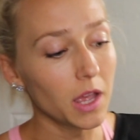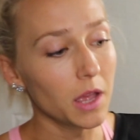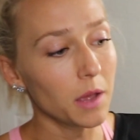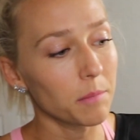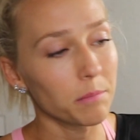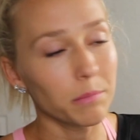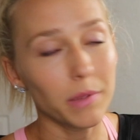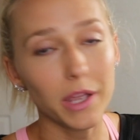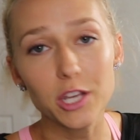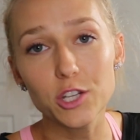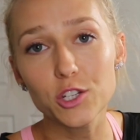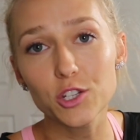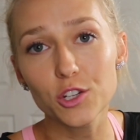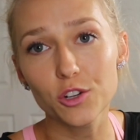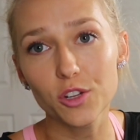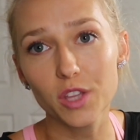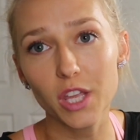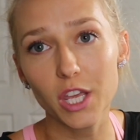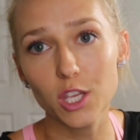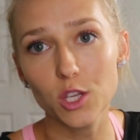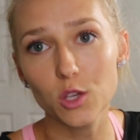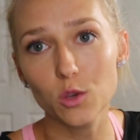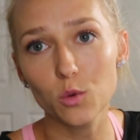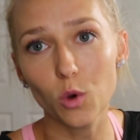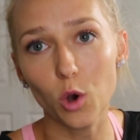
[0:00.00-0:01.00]
make sure
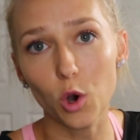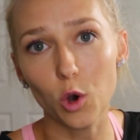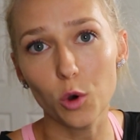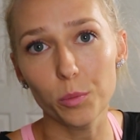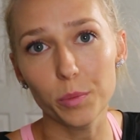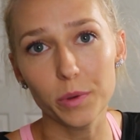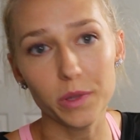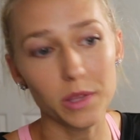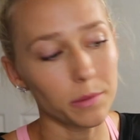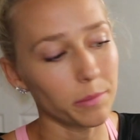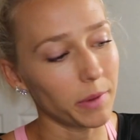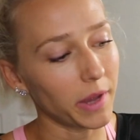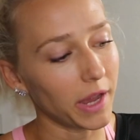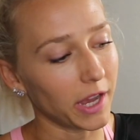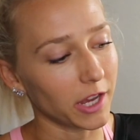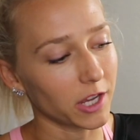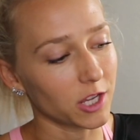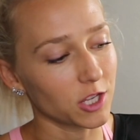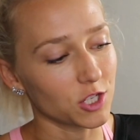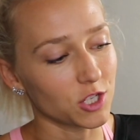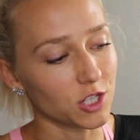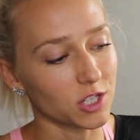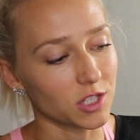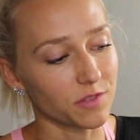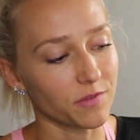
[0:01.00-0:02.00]
that you open the
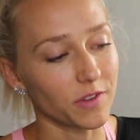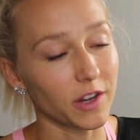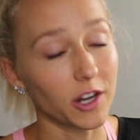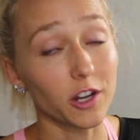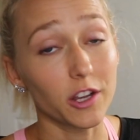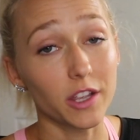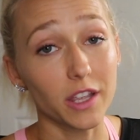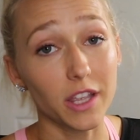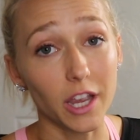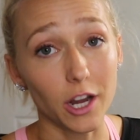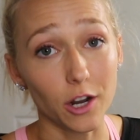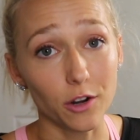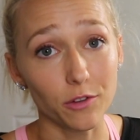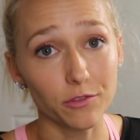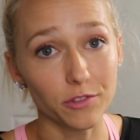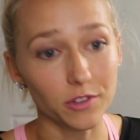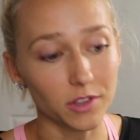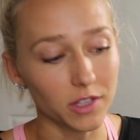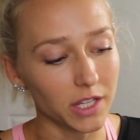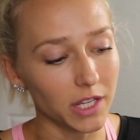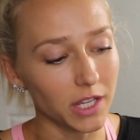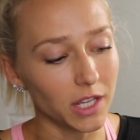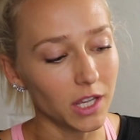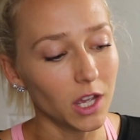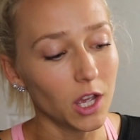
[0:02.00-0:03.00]
packages very
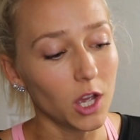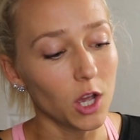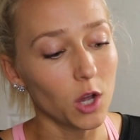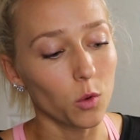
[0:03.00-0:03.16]
carefully.